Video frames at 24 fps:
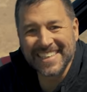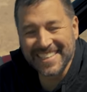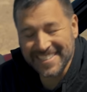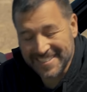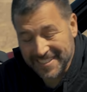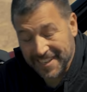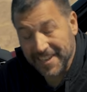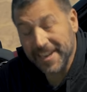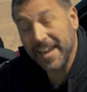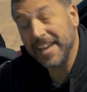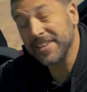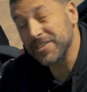
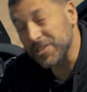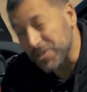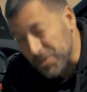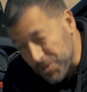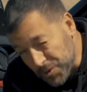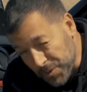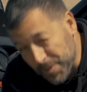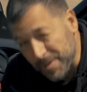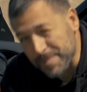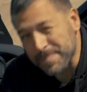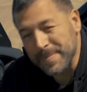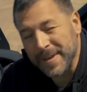Nissan has
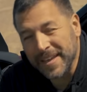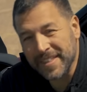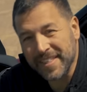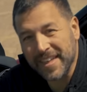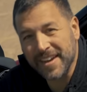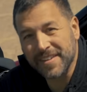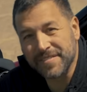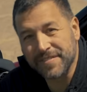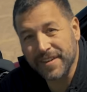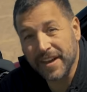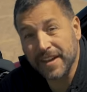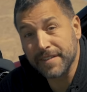assured me
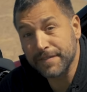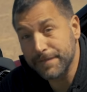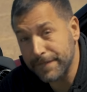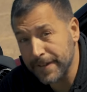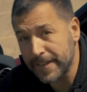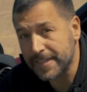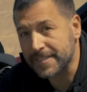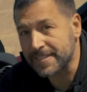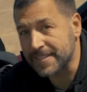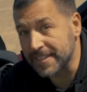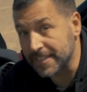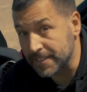that if I
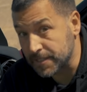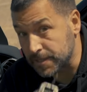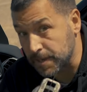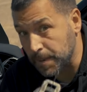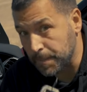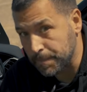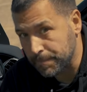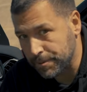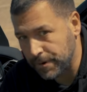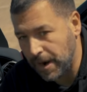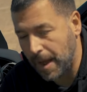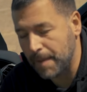fix this
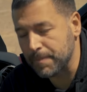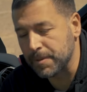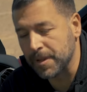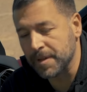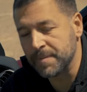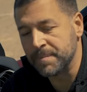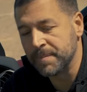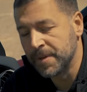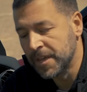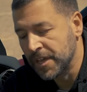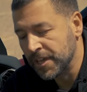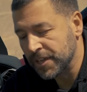
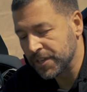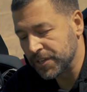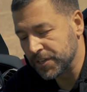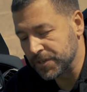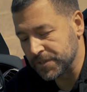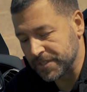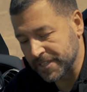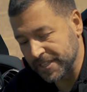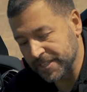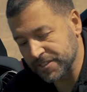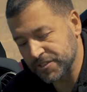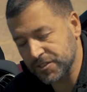problem
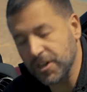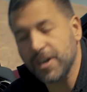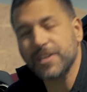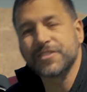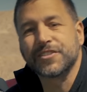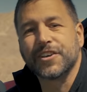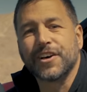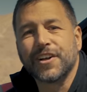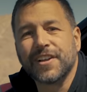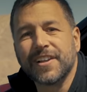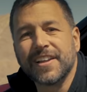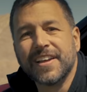using a
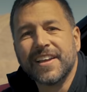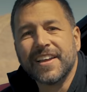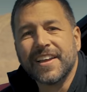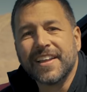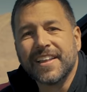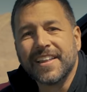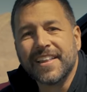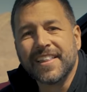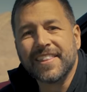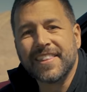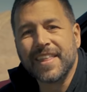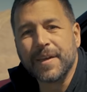Sawzall,
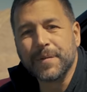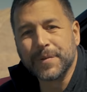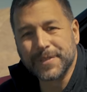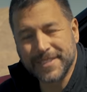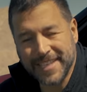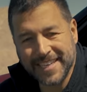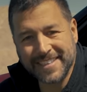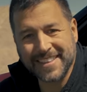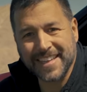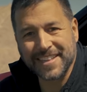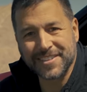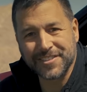they will
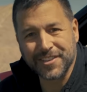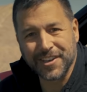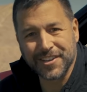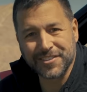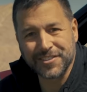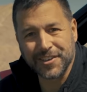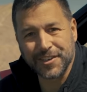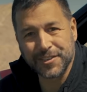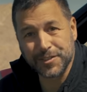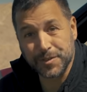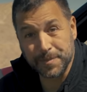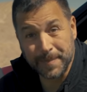take that
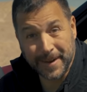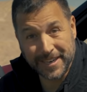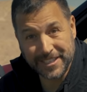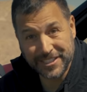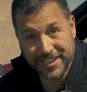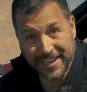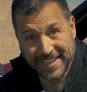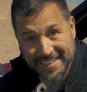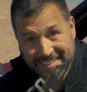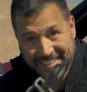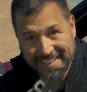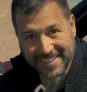Sawzall to my
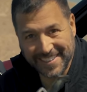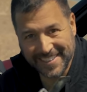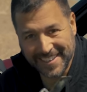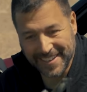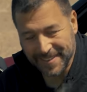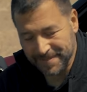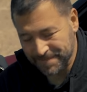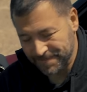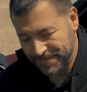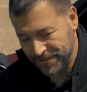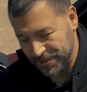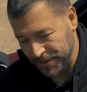
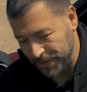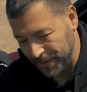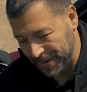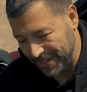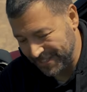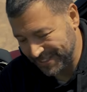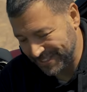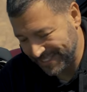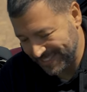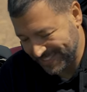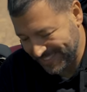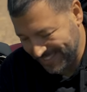genitalia. So
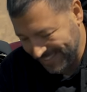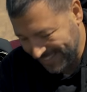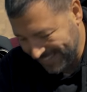I'll just